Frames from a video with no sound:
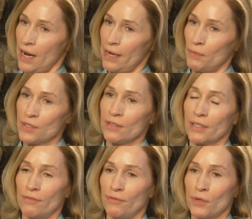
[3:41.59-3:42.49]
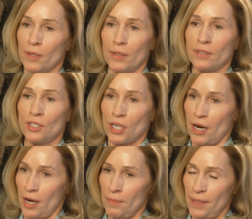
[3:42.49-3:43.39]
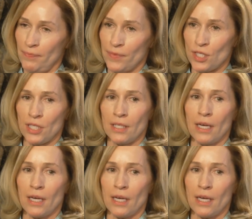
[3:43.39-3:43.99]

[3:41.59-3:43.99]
I was looking for a job, she